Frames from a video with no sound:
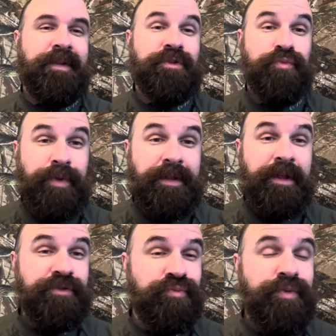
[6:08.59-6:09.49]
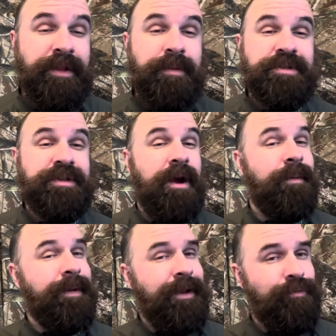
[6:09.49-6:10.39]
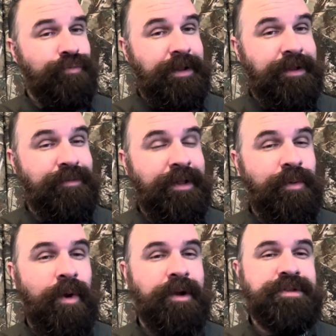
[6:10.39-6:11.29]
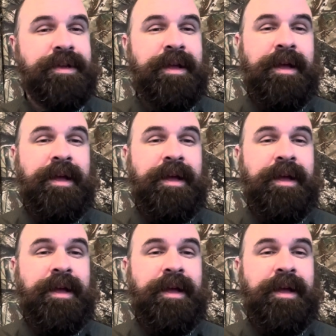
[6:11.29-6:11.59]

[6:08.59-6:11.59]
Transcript: It's really bizarre, but it really, really works.